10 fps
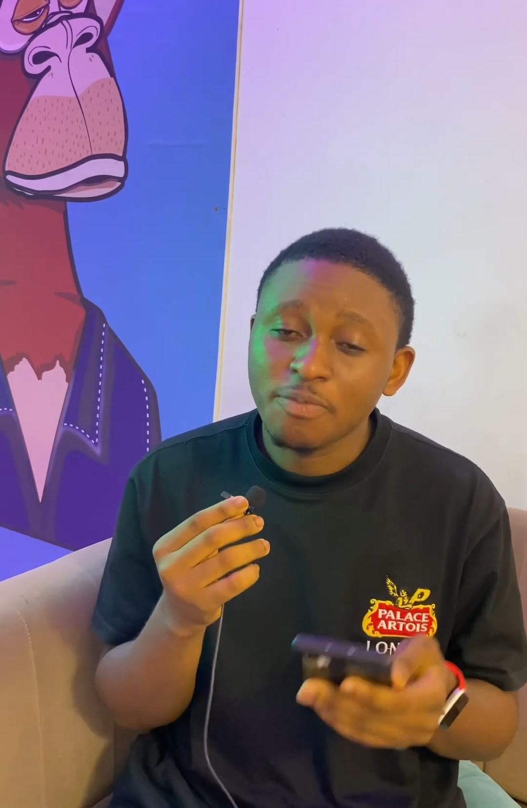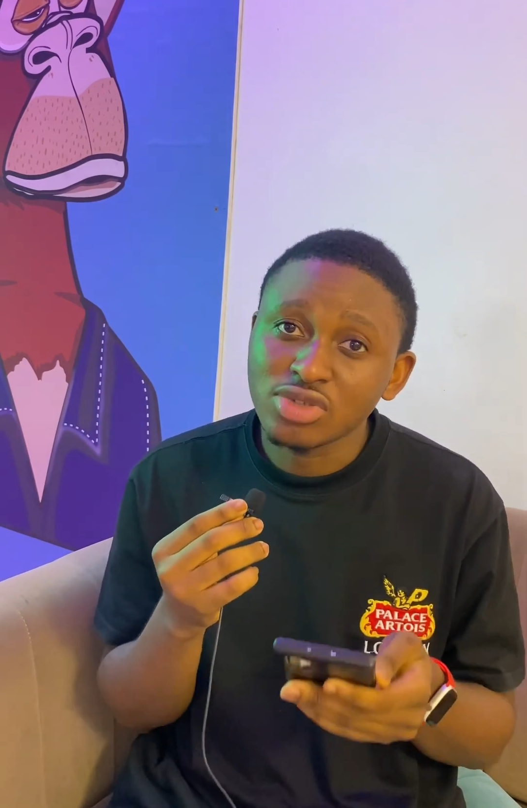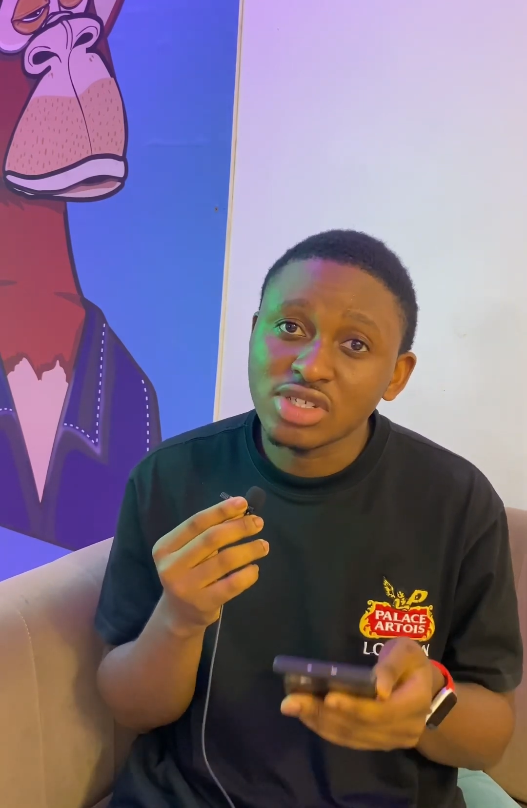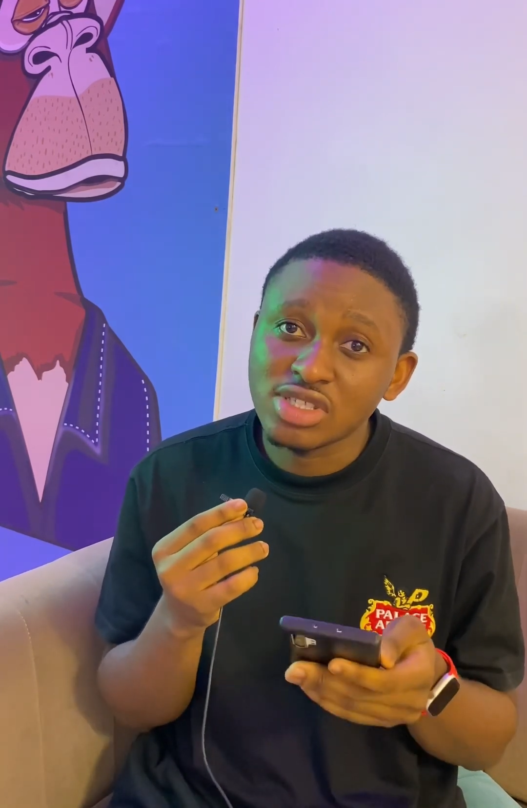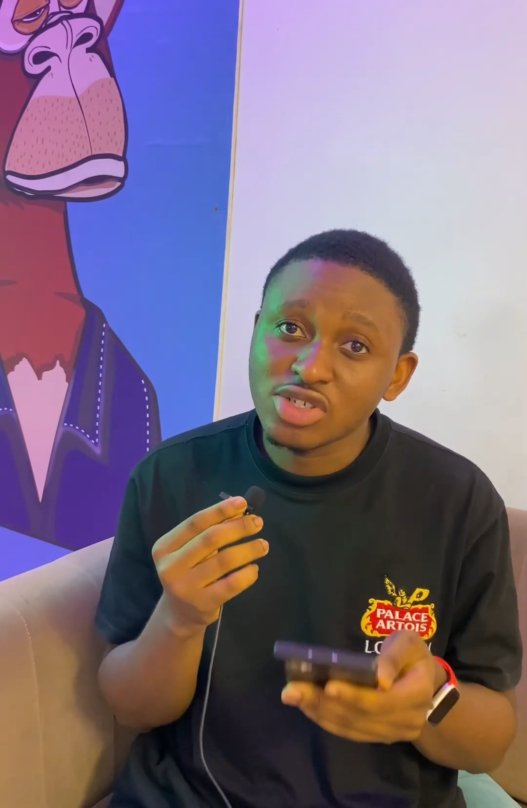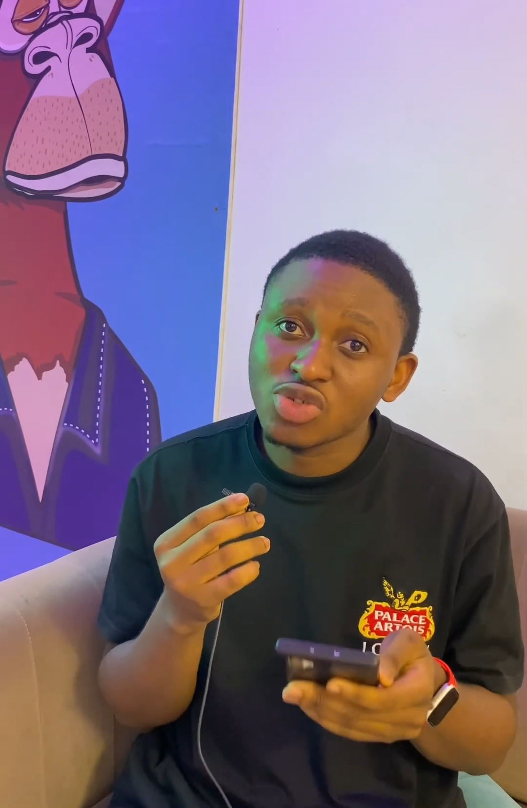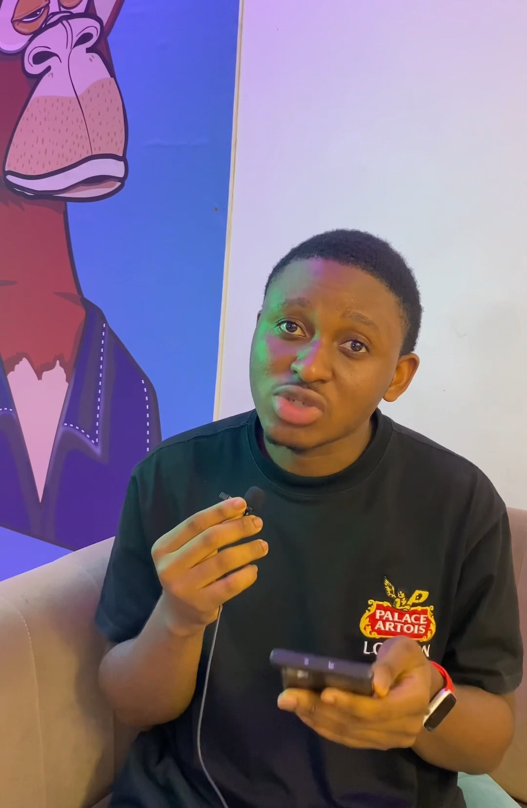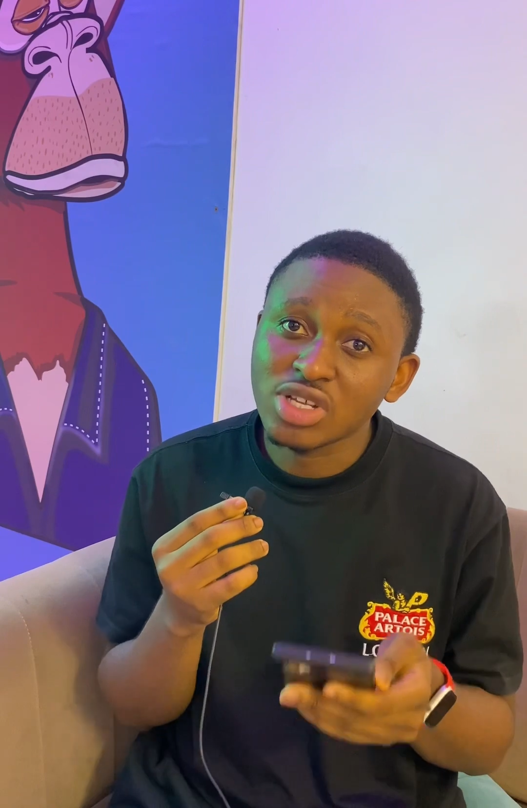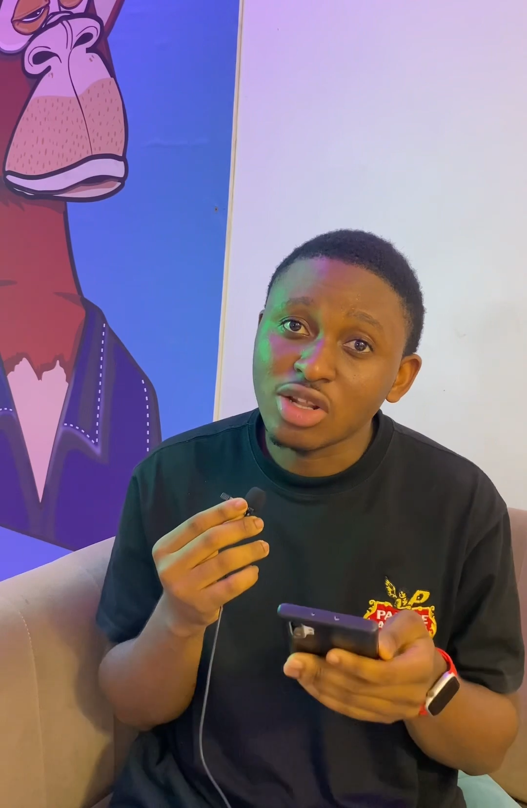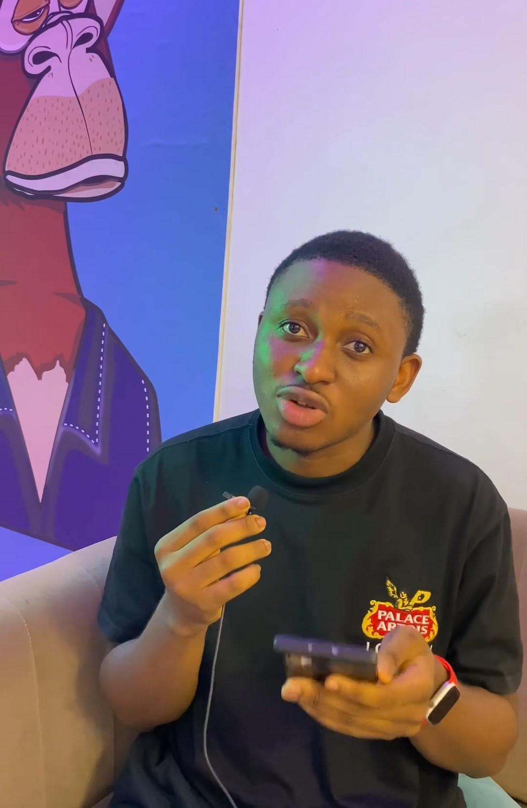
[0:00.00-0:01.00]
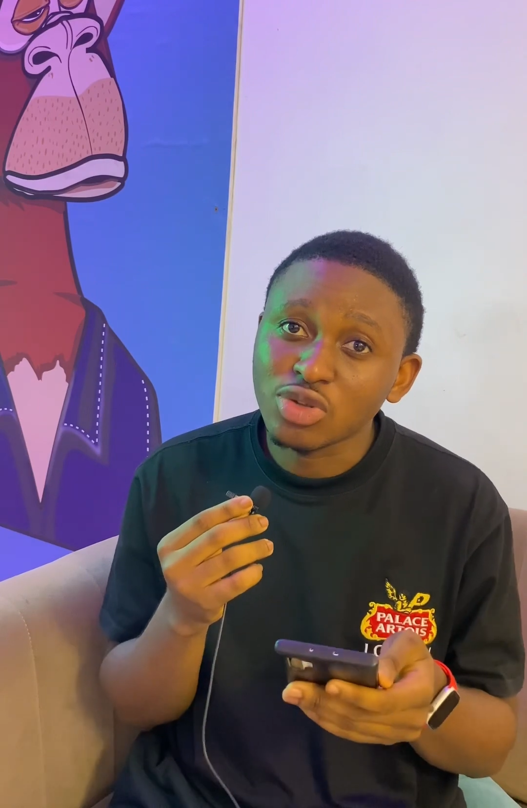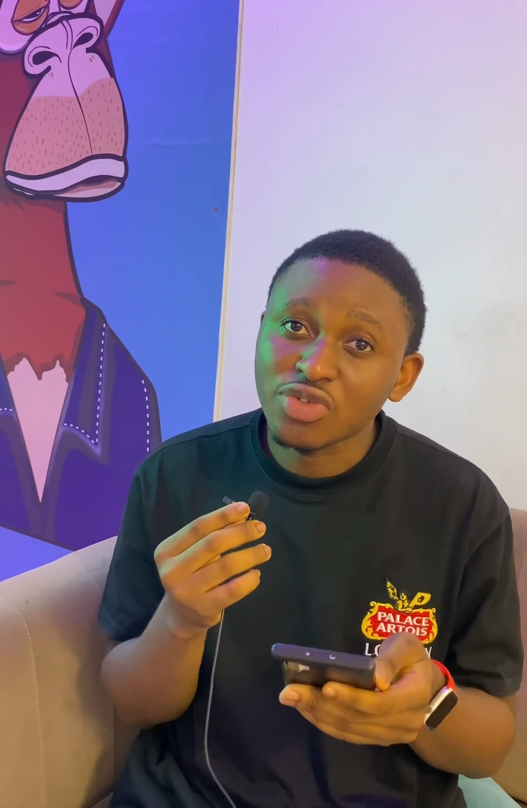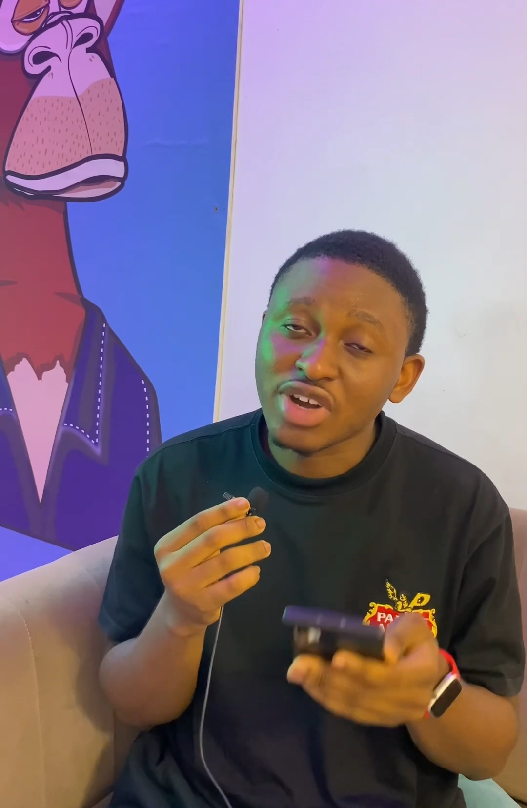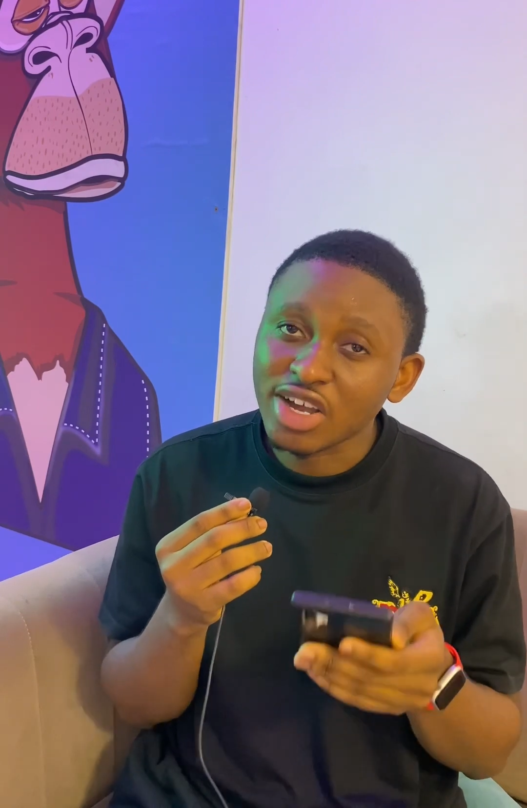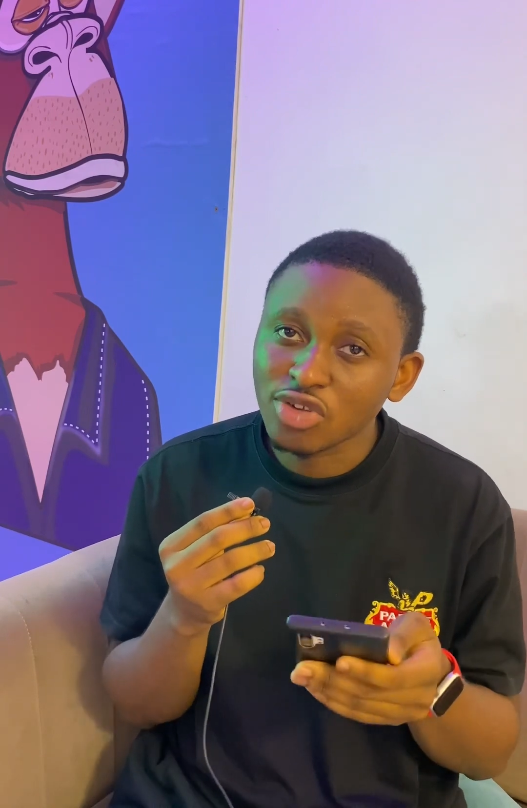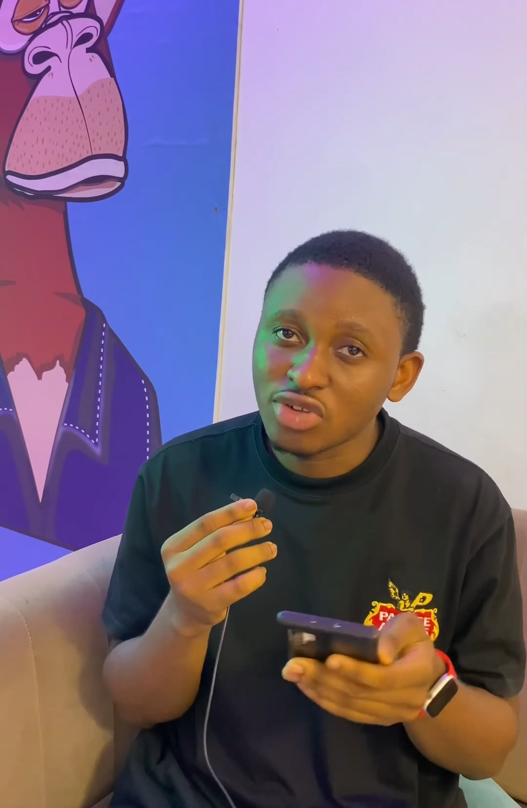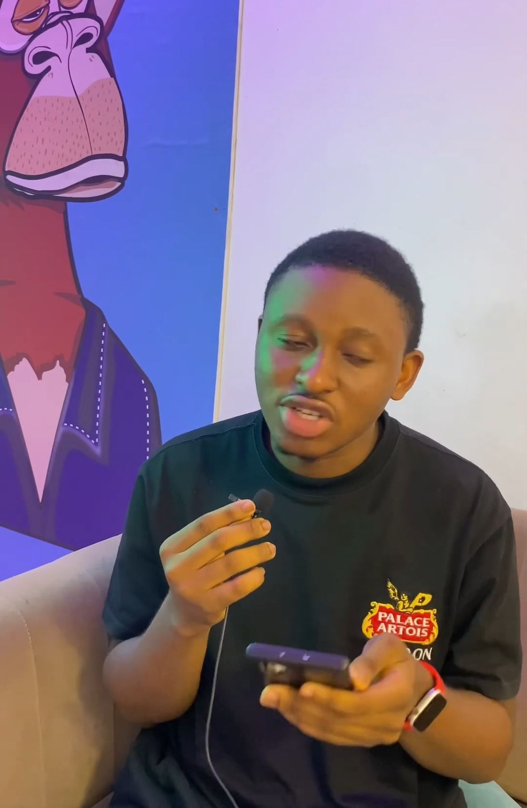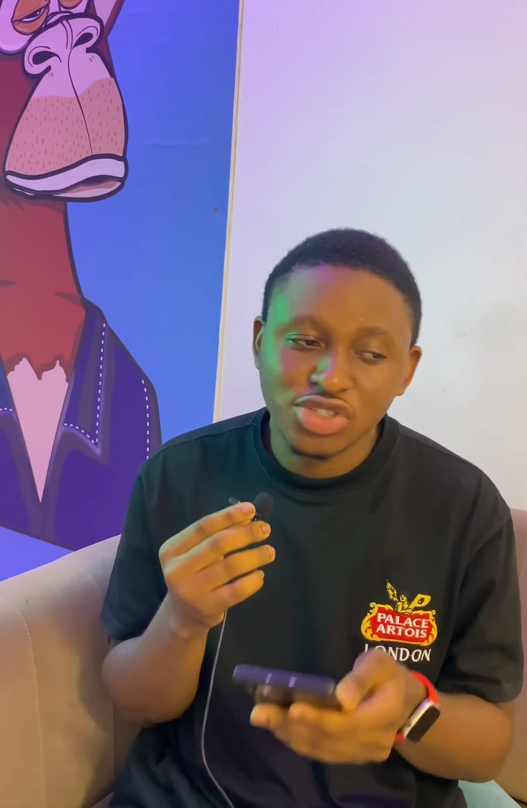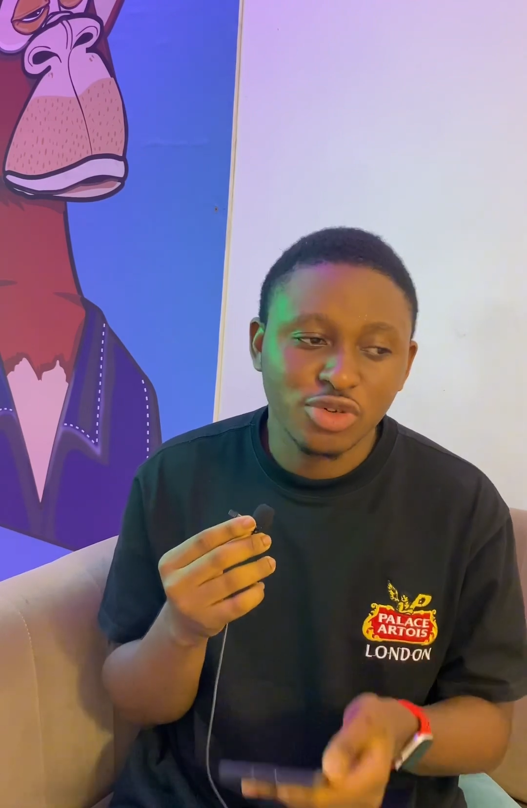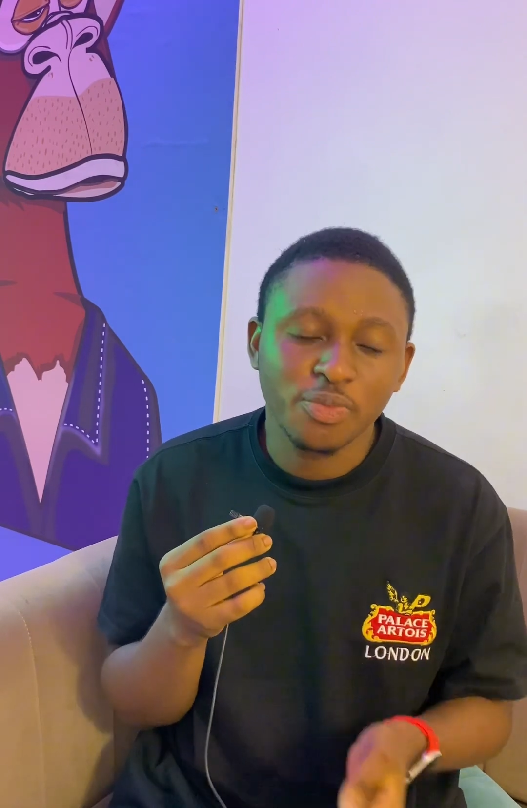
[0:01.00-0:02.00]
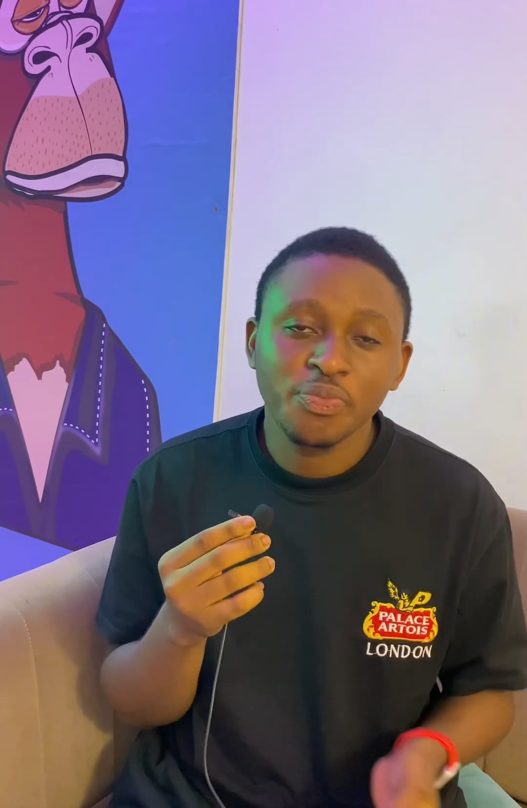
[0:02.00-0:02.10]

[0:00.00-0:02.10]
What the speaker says: it deals with a lot of calculation.